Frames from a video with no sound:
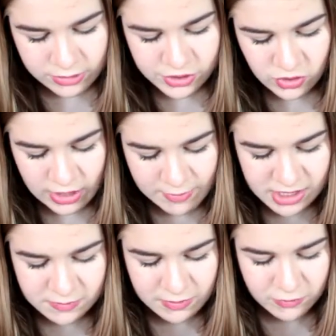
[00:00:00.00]
So they
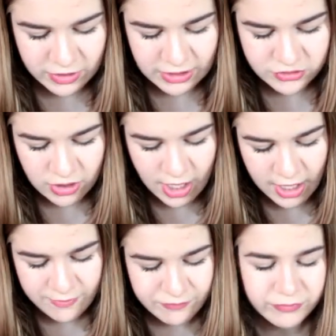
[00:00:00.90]
must be really
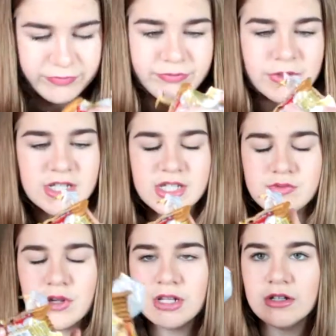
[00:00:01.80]
dry. This
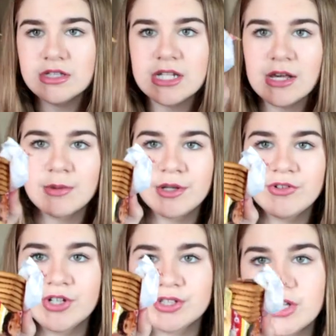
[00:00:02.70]
is what it looks like when
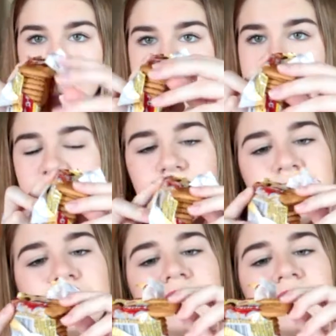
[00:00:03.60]
it just comes out.